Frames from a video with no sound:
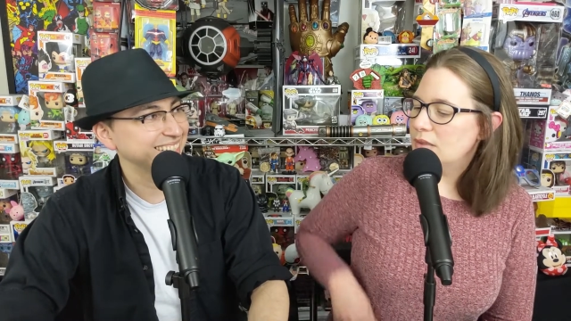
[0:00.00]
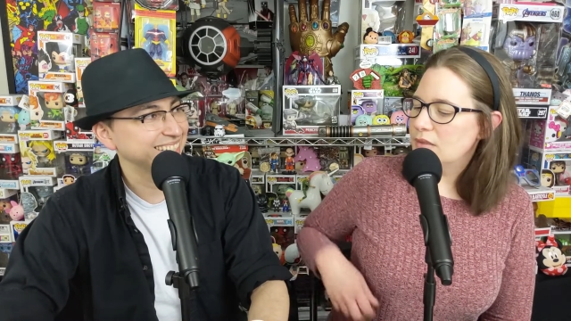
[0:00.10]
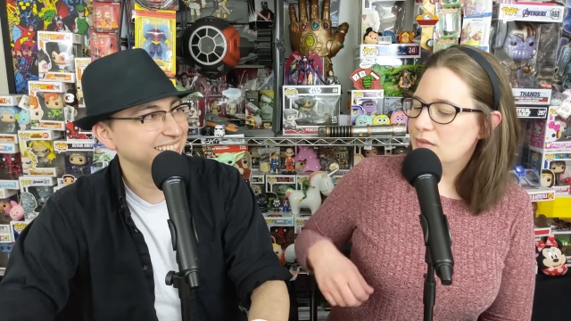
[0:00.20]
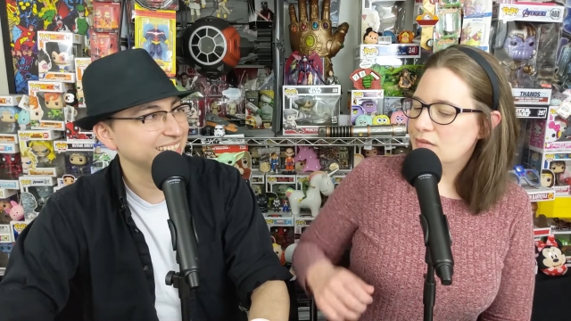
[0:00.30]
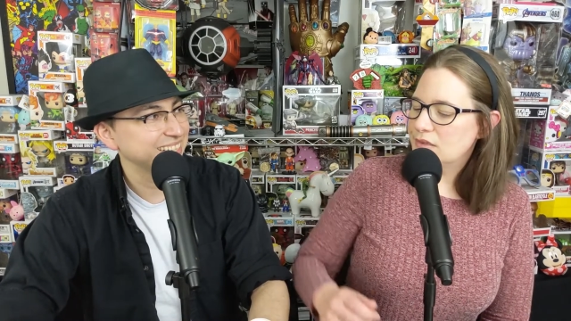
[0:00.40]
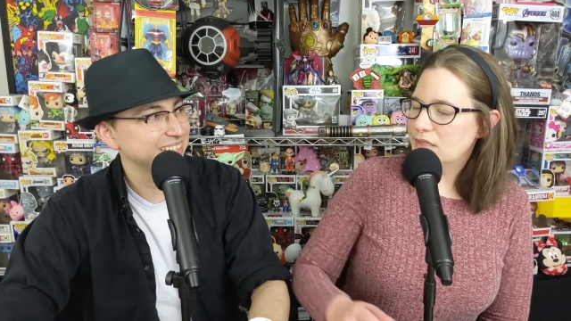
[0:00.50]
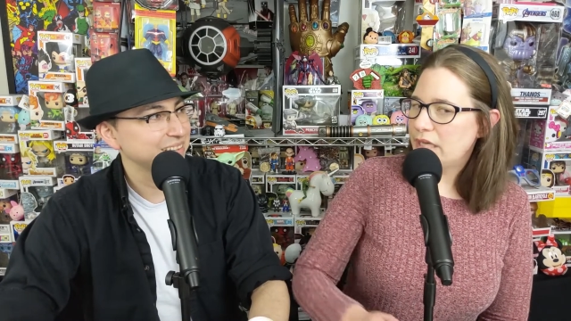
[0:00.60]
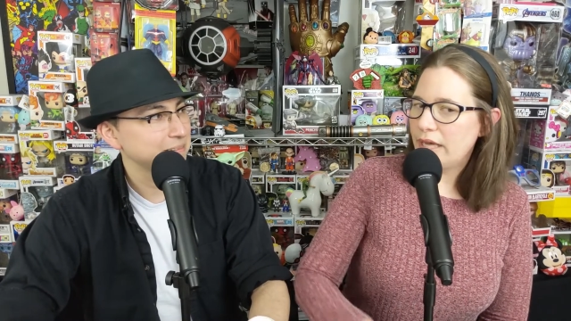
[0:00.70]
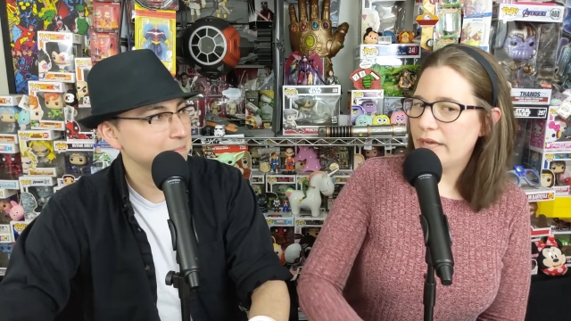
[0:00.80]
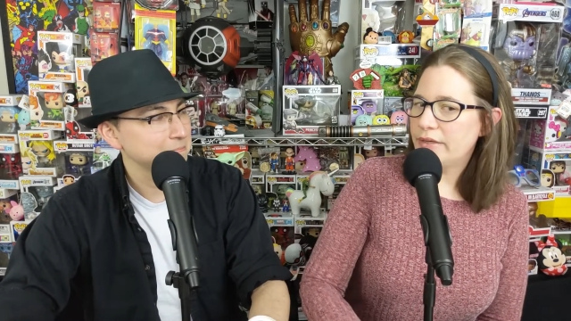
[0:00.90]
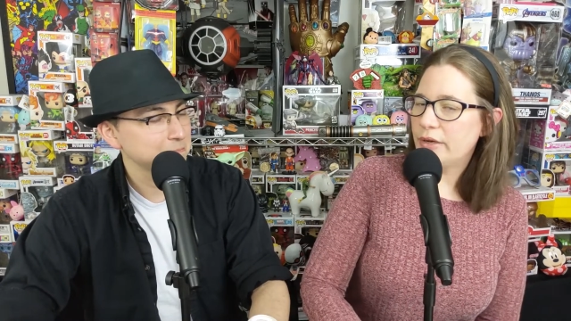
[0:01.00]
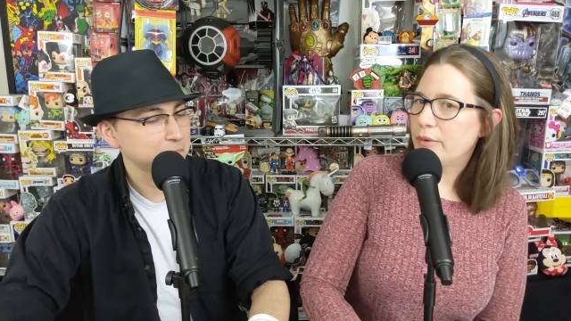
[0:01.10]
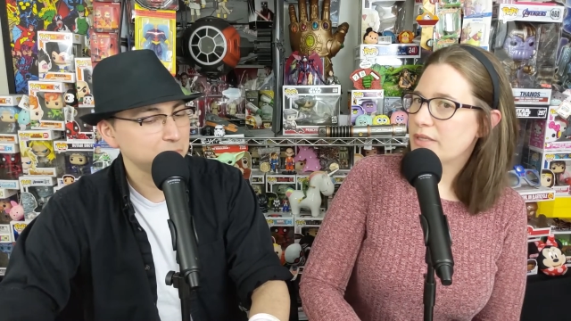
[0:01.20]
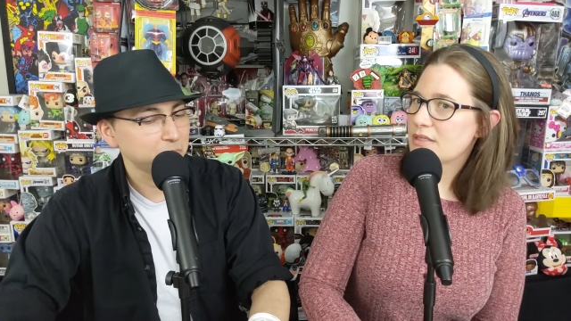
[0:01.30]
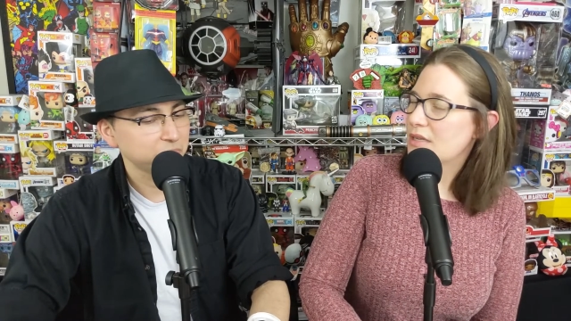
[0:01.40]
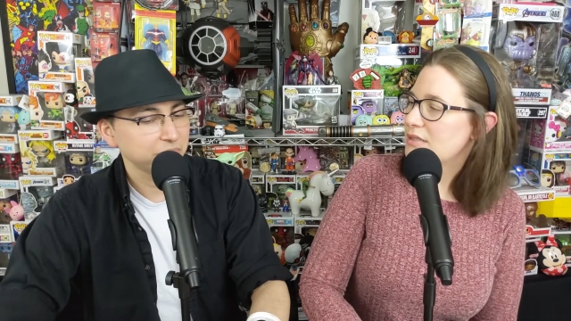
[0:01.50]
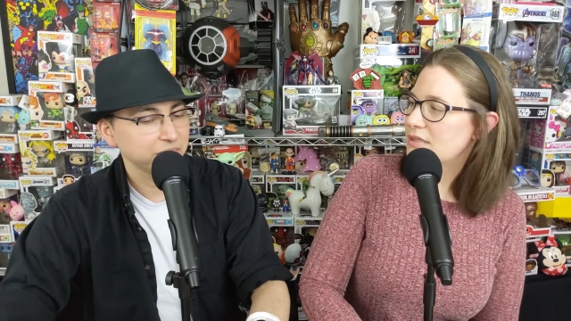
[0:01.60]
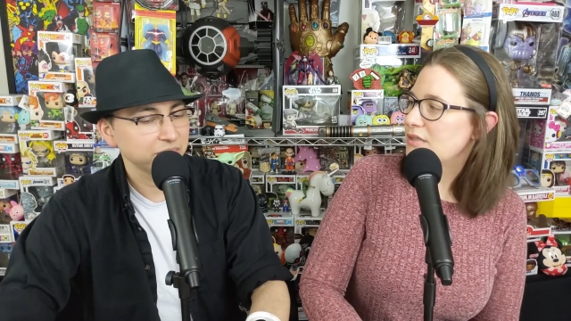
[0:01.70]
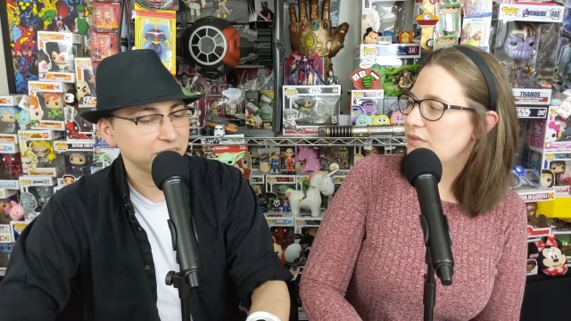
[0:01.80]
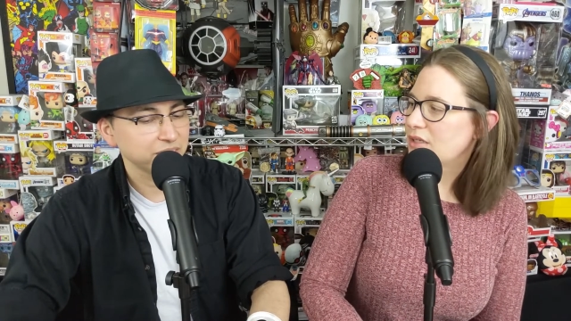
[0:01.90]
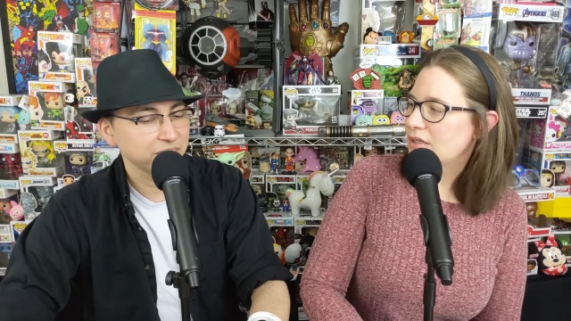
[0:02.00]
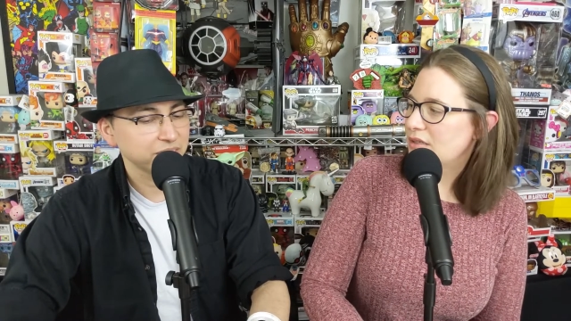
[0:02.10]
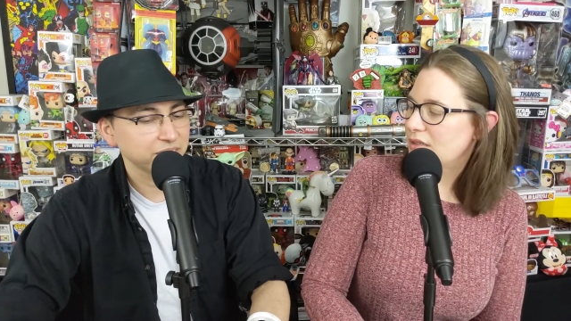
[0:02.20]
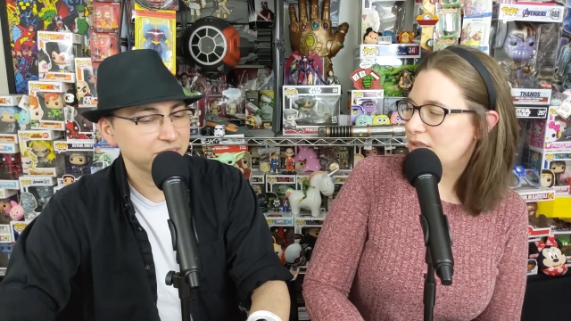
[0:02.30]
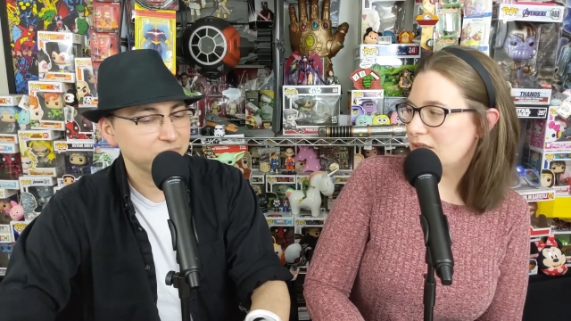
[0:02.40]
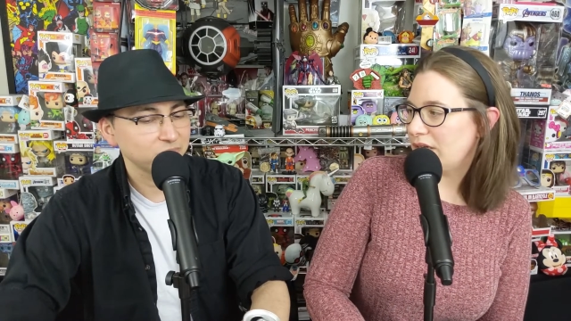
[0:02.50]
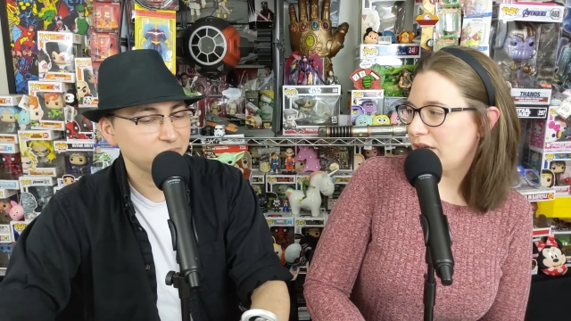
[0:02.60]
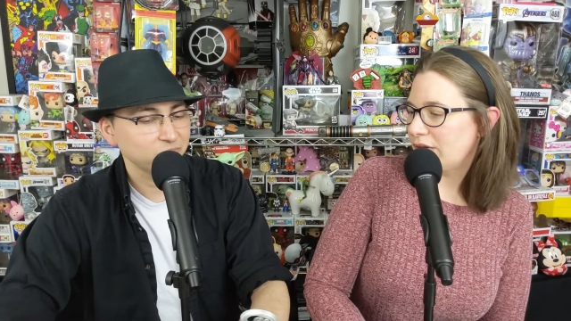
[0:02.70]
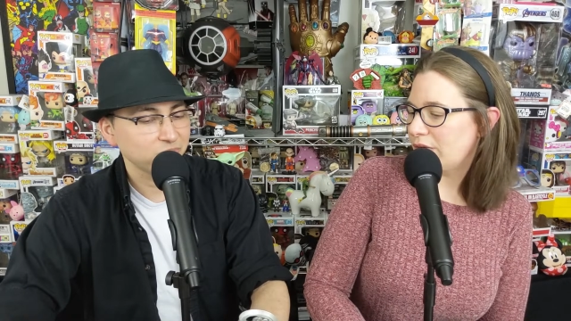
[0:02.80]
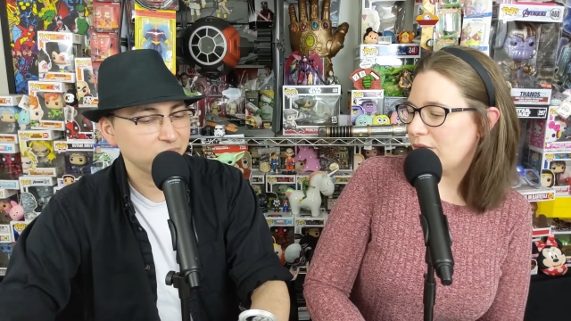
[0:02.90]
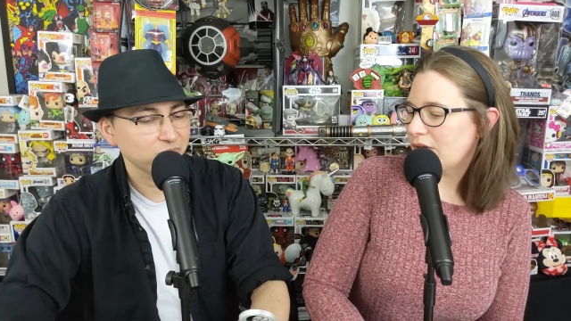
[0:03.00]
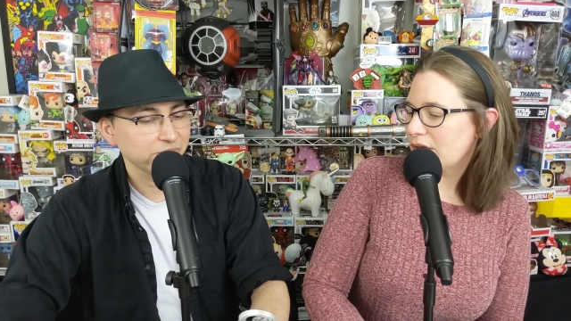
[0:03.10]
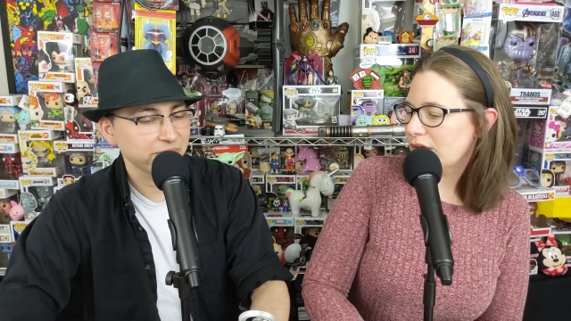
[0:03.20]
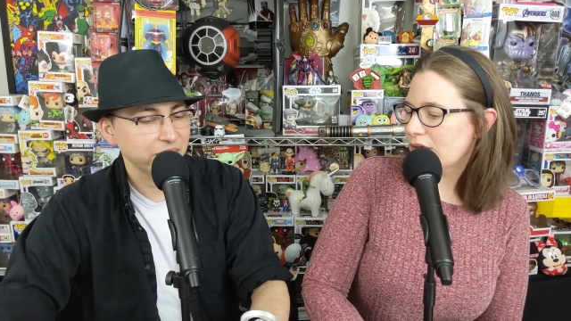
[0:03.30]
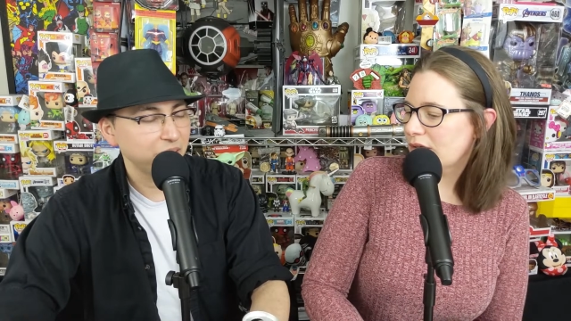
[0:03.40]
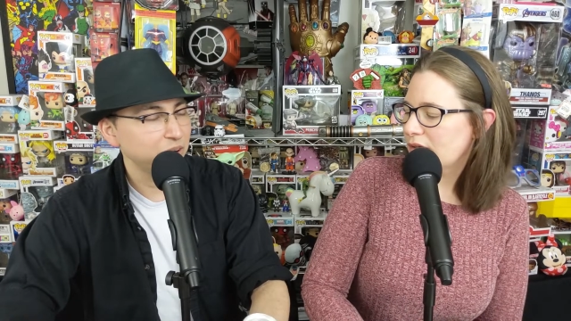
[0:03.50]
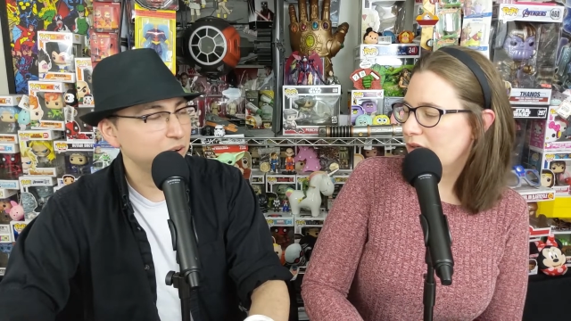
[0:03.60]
Speaker 1: uh, yeah. No, it's not stevia in Diet Coke.